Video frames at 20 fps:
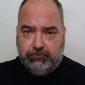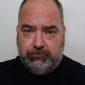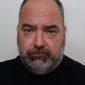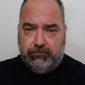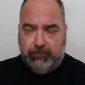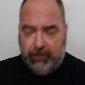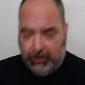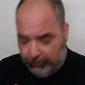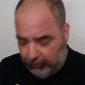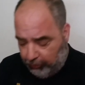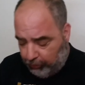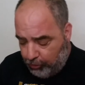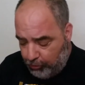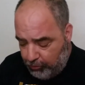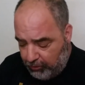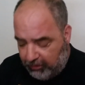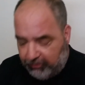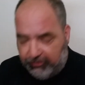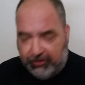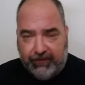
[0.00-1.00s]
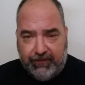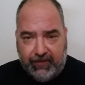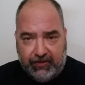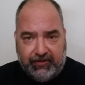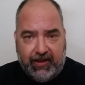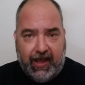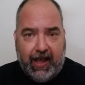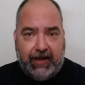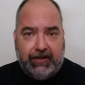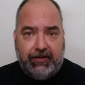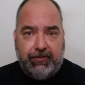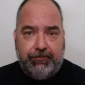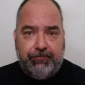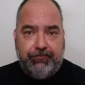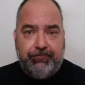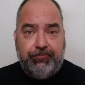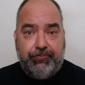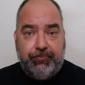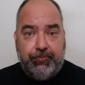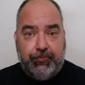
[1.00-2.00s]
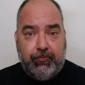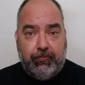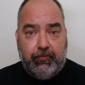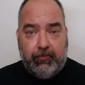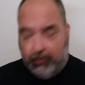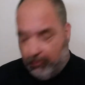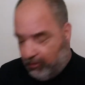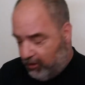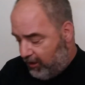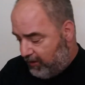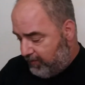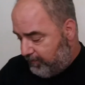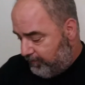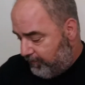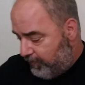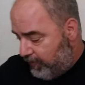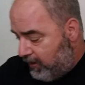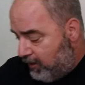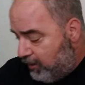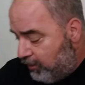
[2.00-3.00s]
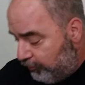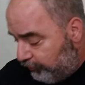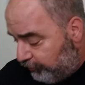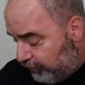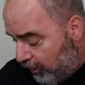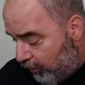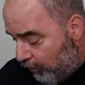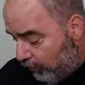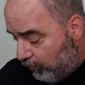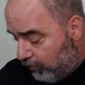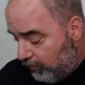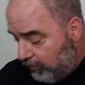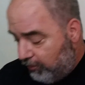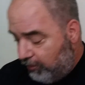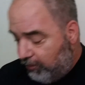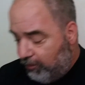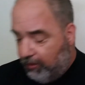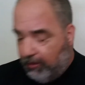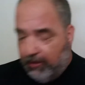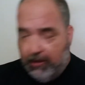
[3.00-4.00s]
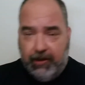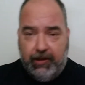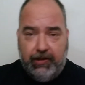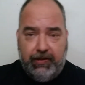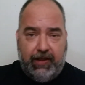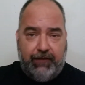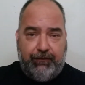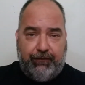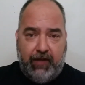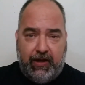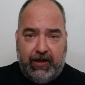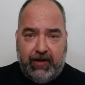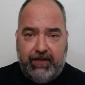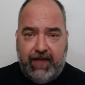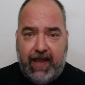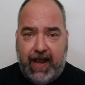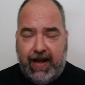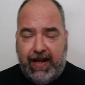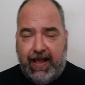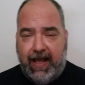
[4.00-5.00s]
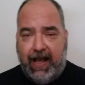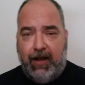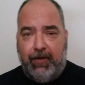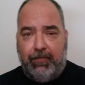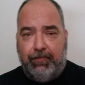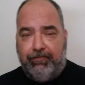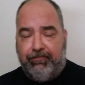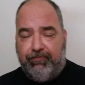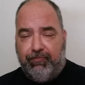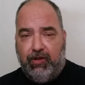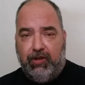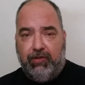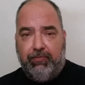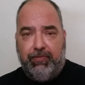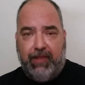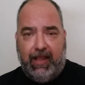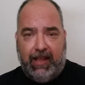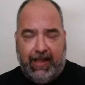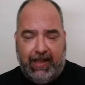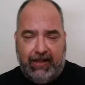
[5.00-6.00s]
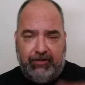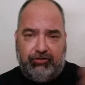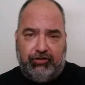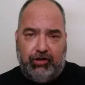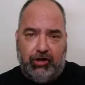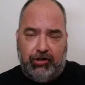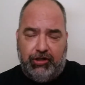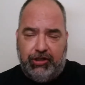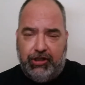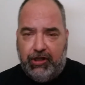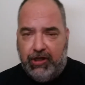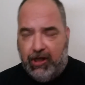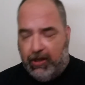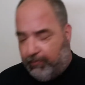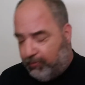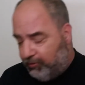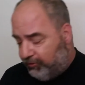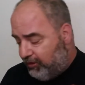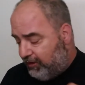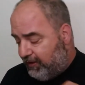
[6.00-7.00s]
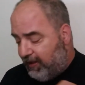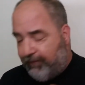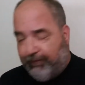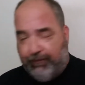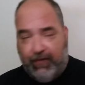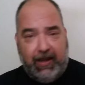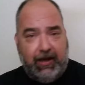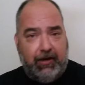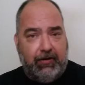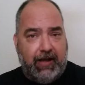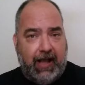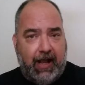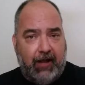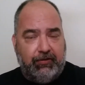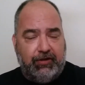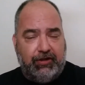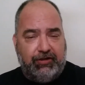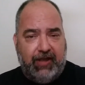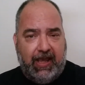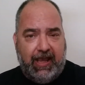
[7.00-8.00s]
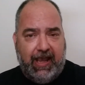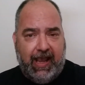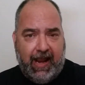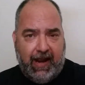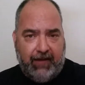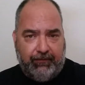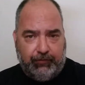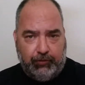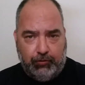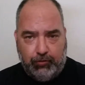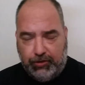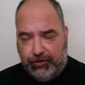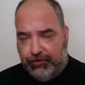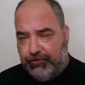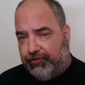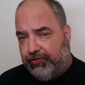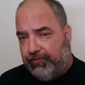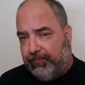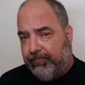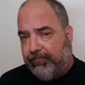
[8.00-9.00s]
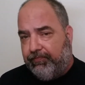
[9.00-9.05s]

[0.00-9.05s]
It's a lewd or lascivious act. Okay? So, they figured that out. They inserted the numbers. They figured out the day afterwards.